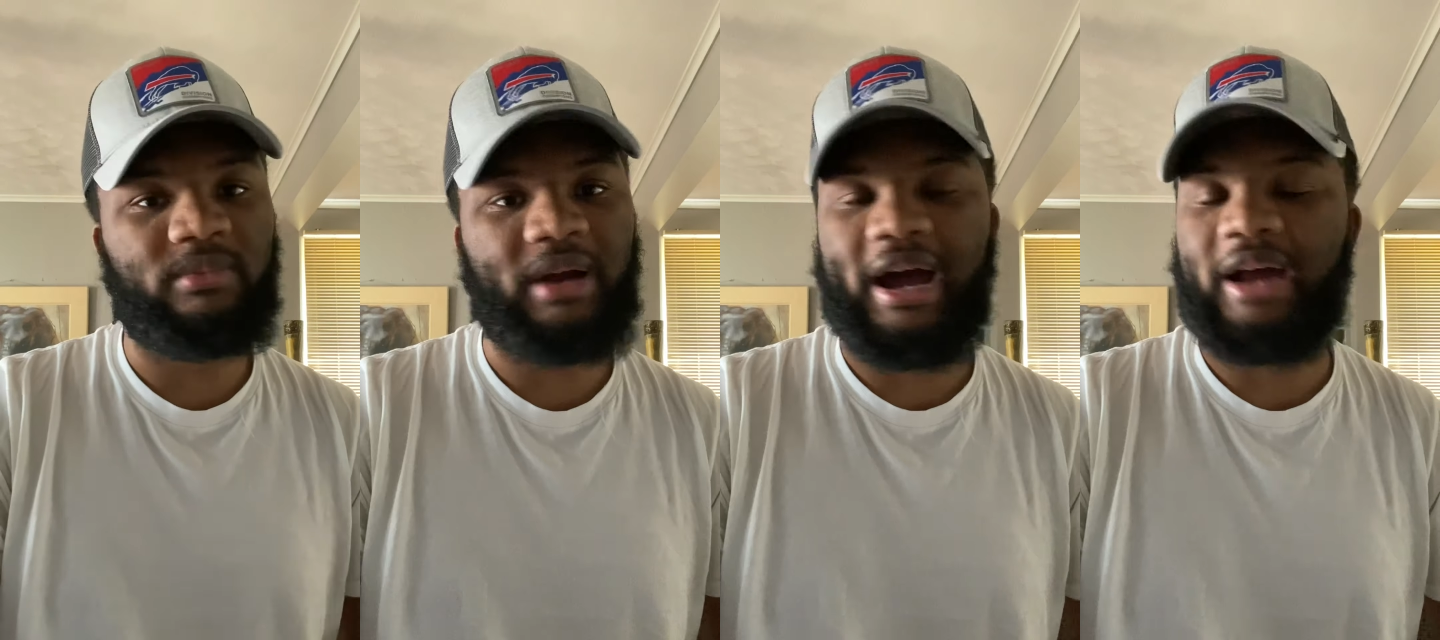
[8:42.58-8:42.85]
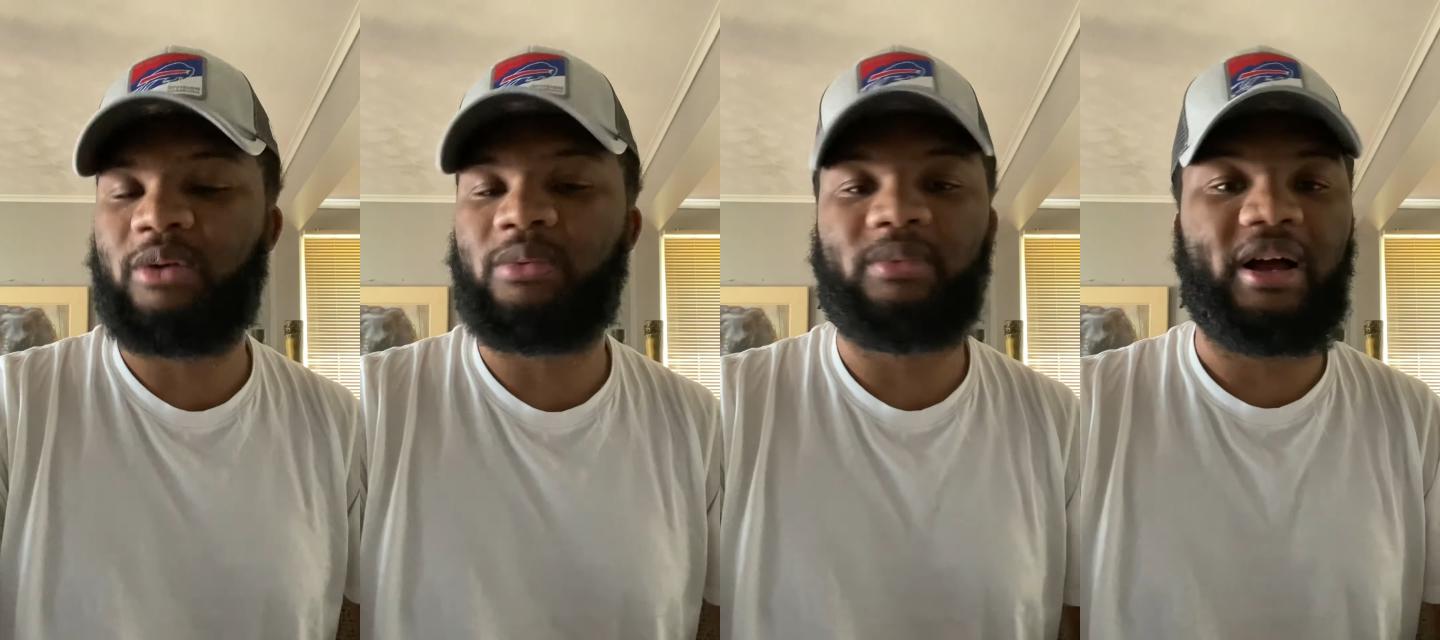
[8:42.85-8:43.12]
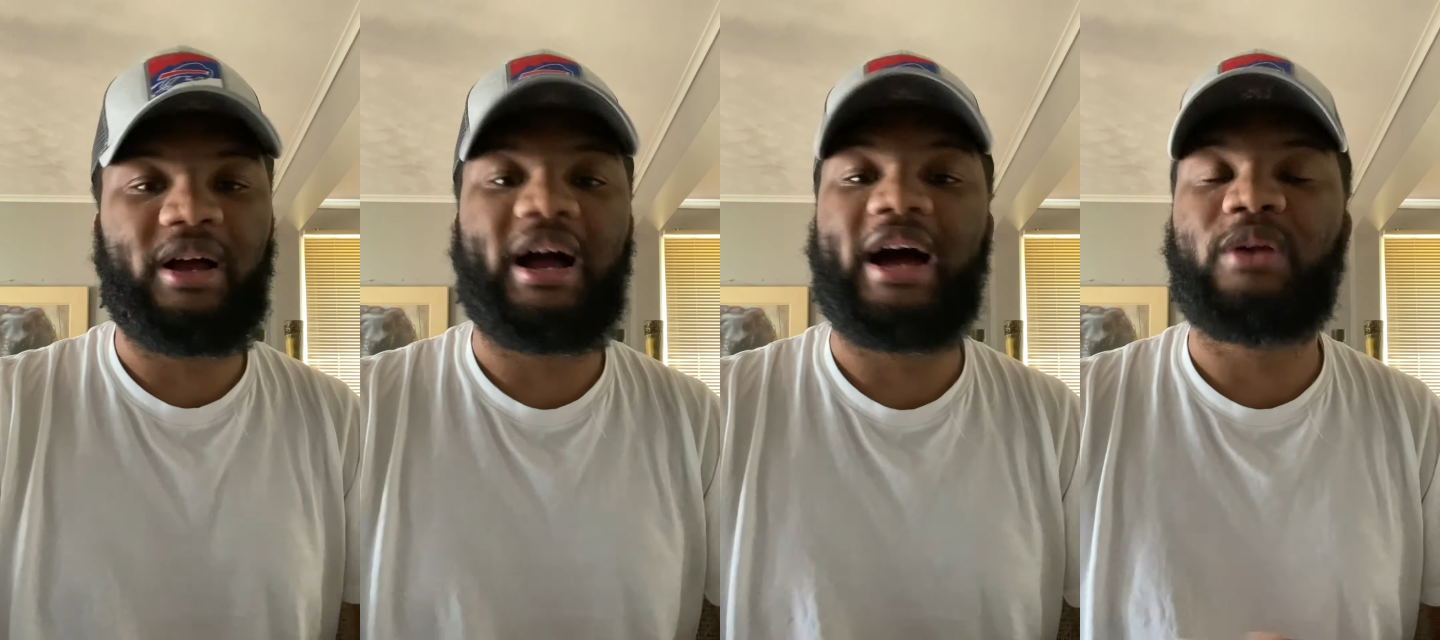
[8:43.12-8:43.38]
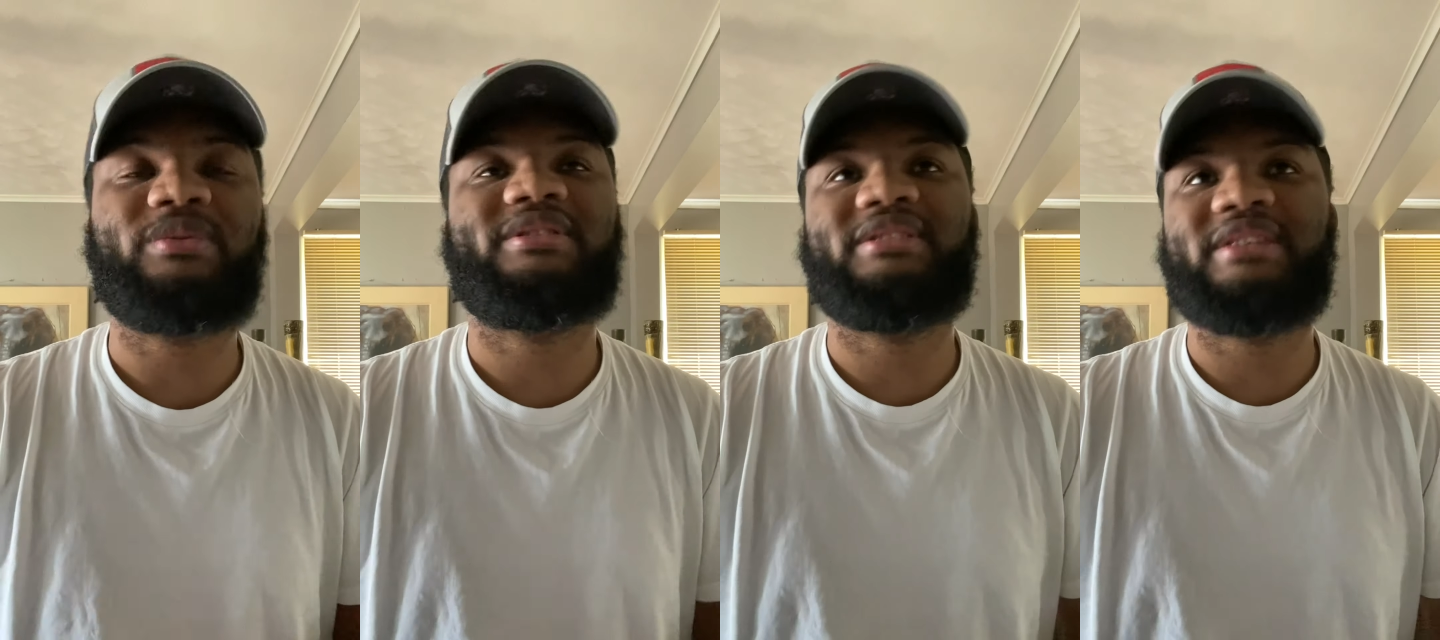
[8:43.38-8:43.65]
I don't, I
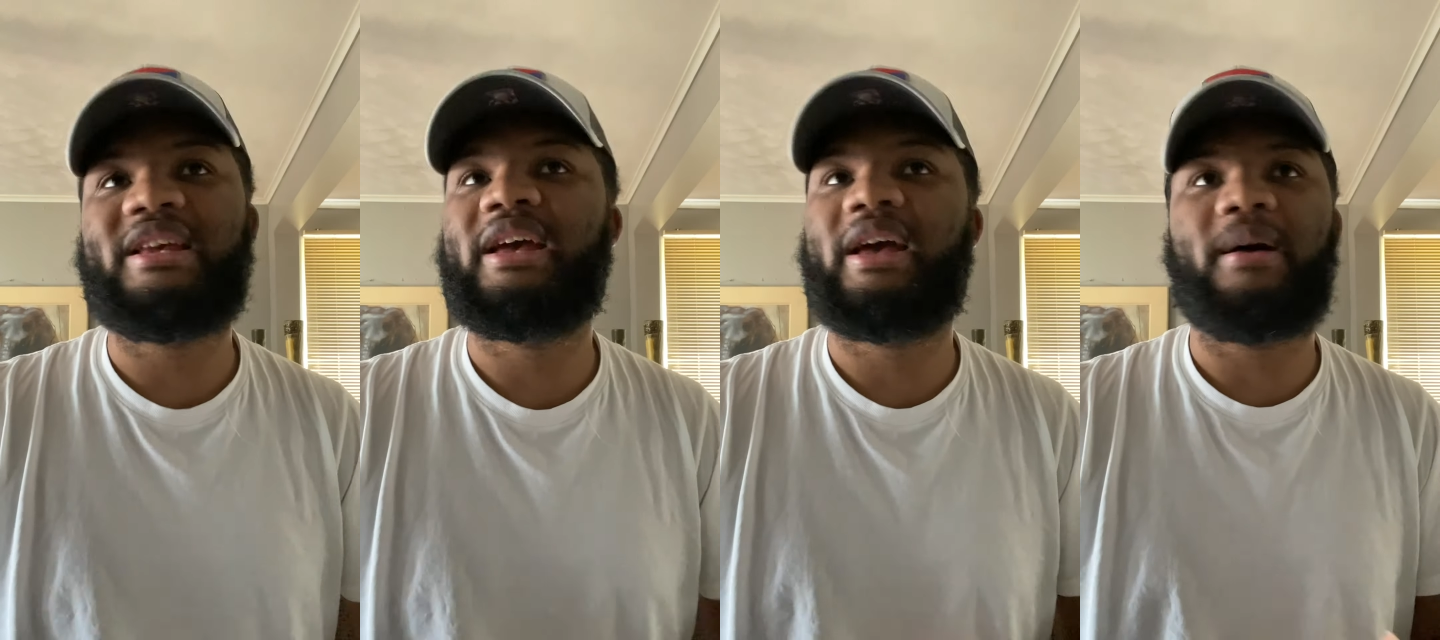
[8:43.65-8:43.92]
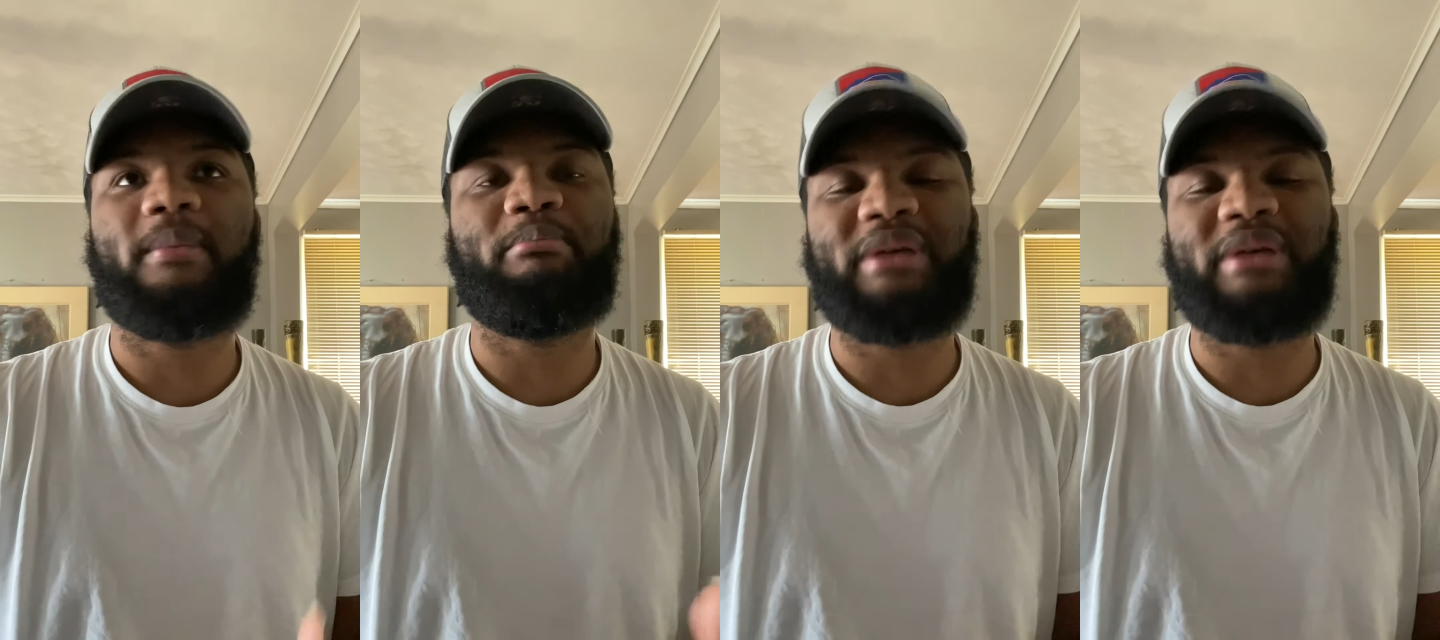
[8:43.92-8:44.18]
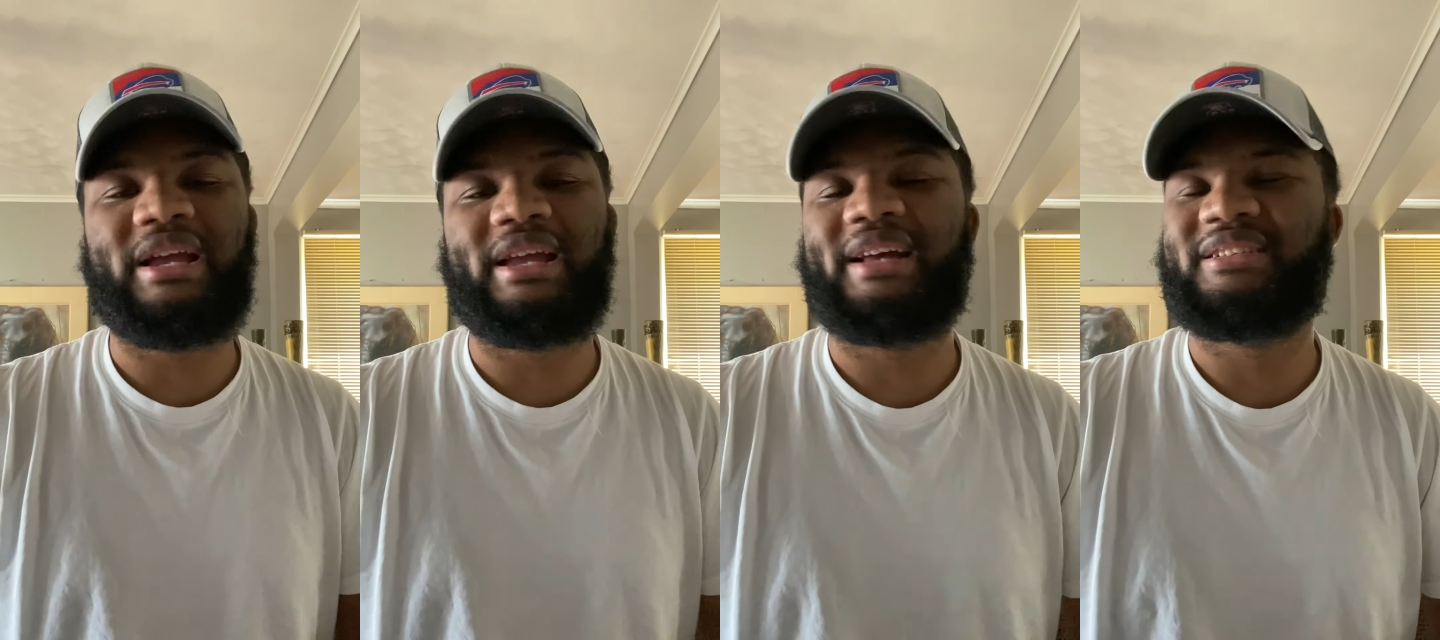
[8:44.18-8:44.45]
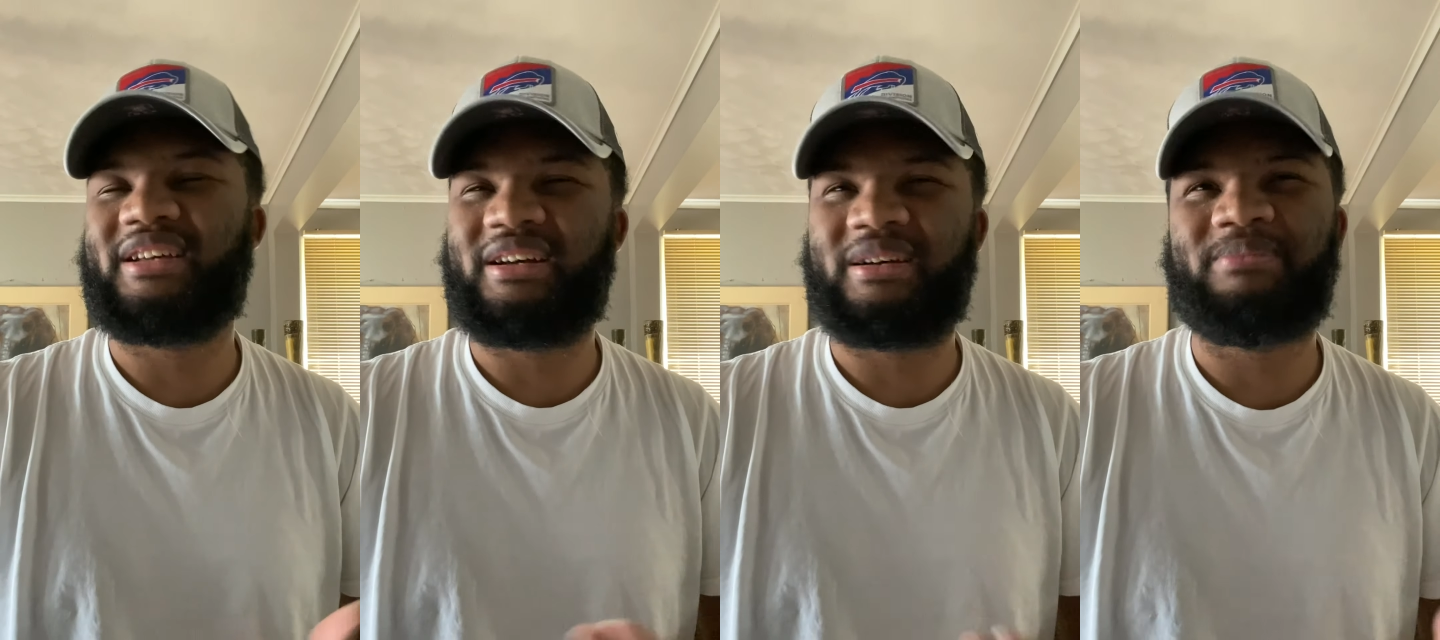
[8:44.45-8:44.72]
don't see him being
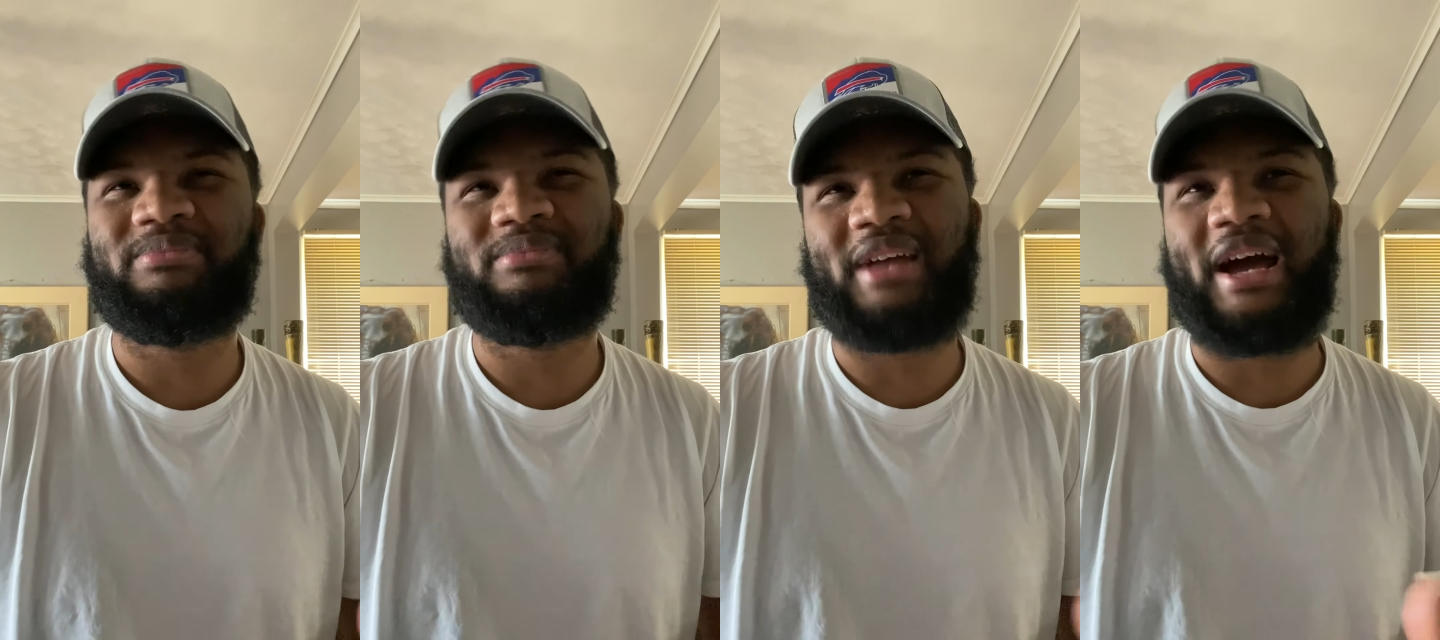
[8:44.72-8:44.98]
as a,